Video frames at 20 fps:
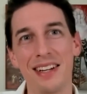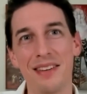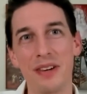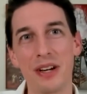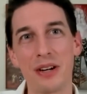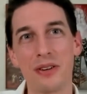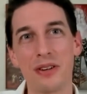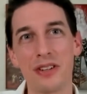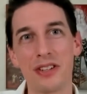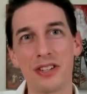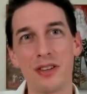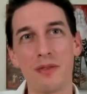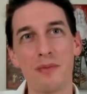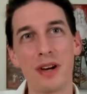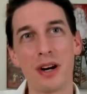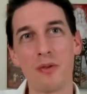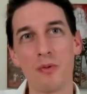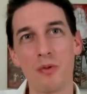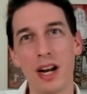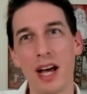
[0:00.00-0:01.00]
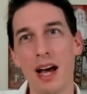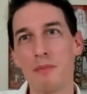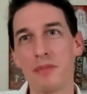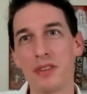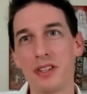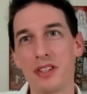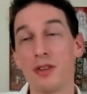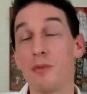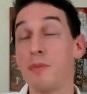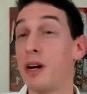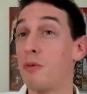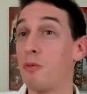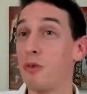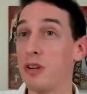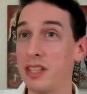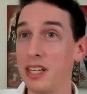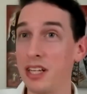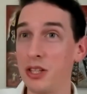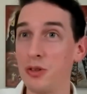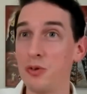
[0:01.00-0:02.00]
Because no matter what happens, no matter
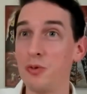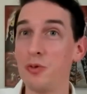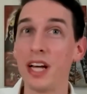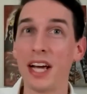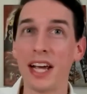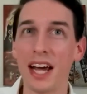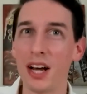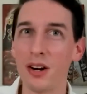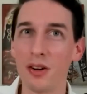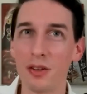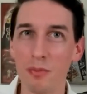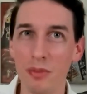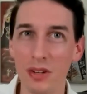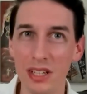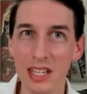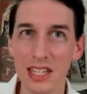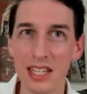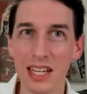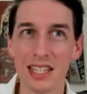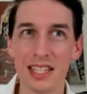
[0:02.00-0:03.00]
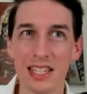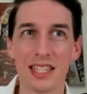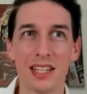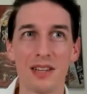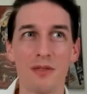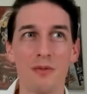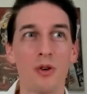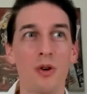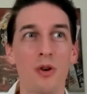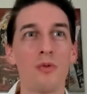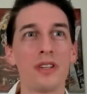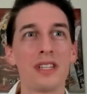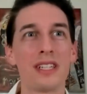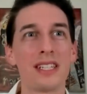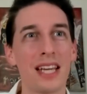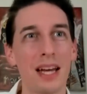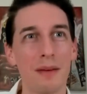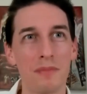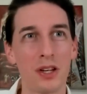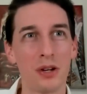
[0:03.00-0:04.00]
what they do, they cannot please us. We're always
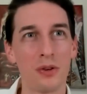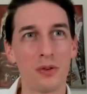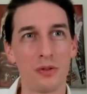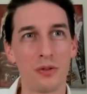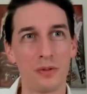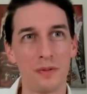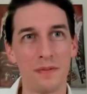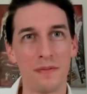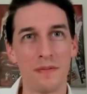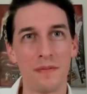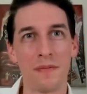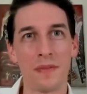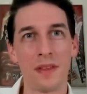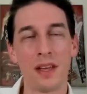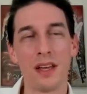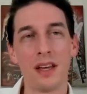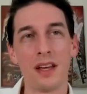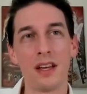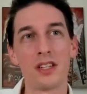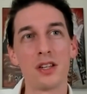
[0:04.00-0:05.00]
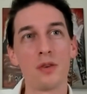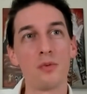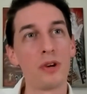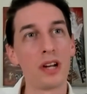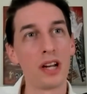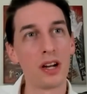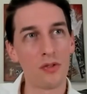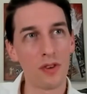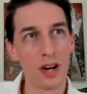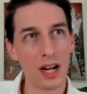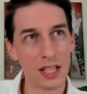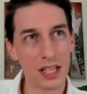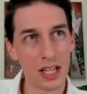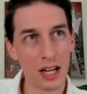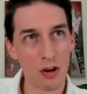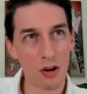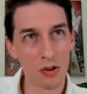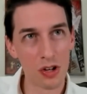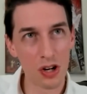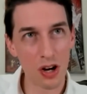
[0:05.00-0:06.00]
skeptical. So if we correct
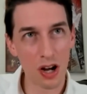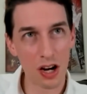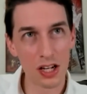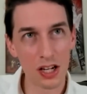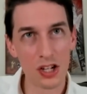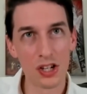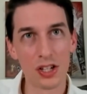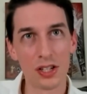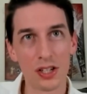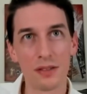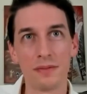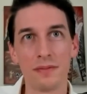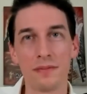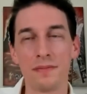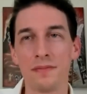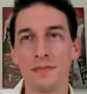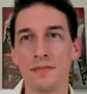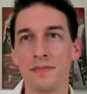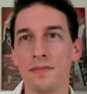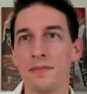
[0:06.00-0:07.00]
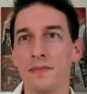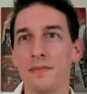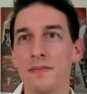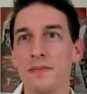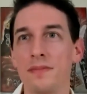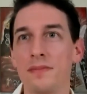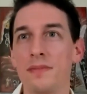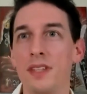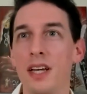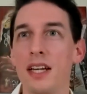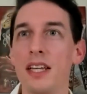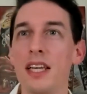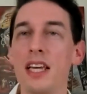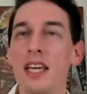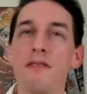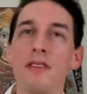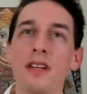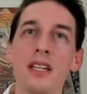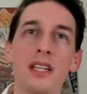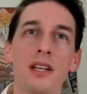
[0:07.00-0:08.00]
our knowledge, then
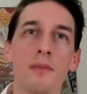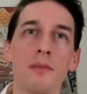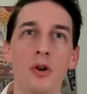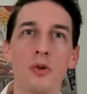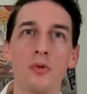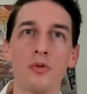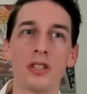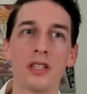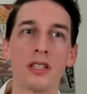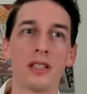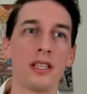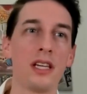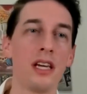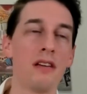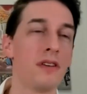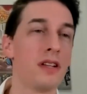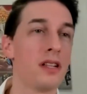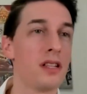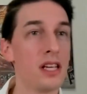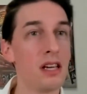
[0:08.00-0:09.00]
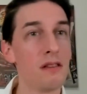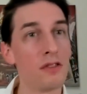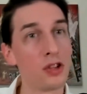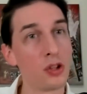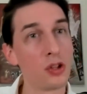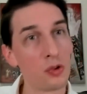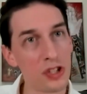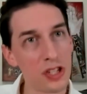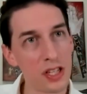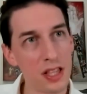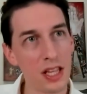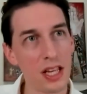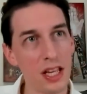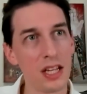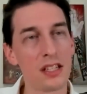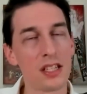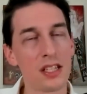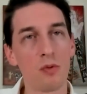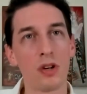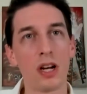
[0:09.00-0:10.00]
even those
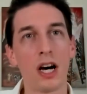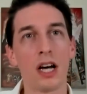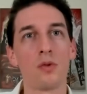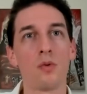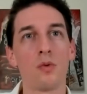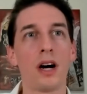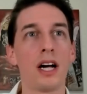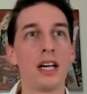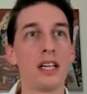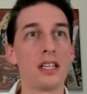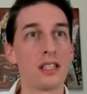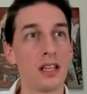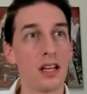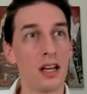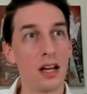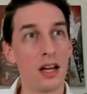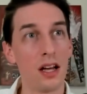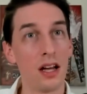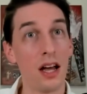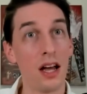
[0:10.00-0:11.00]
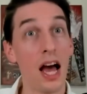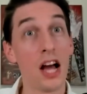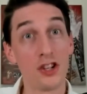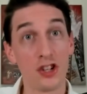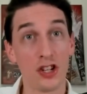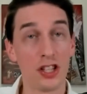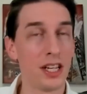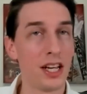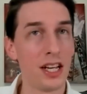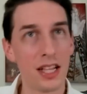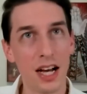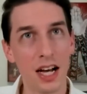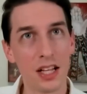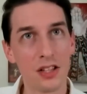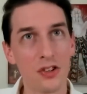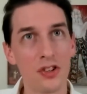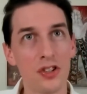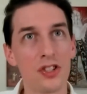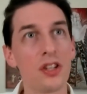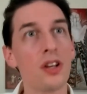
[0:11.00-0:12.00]
things that would otherwise agitate
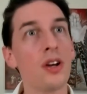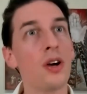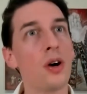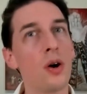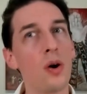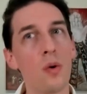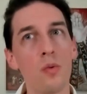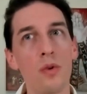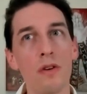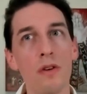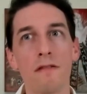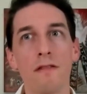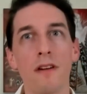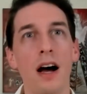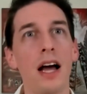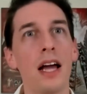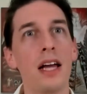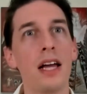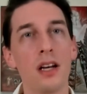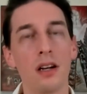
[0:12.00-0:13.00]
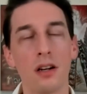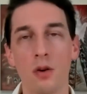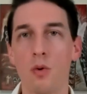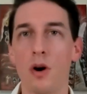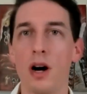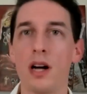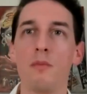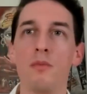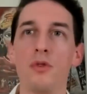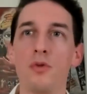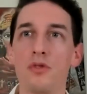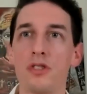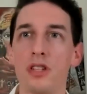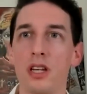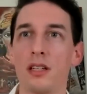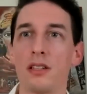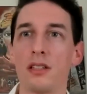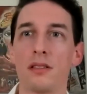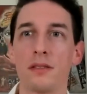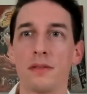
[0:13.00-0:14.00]
others, we find quite
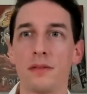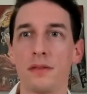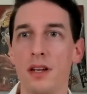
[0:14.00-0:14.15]
amusing.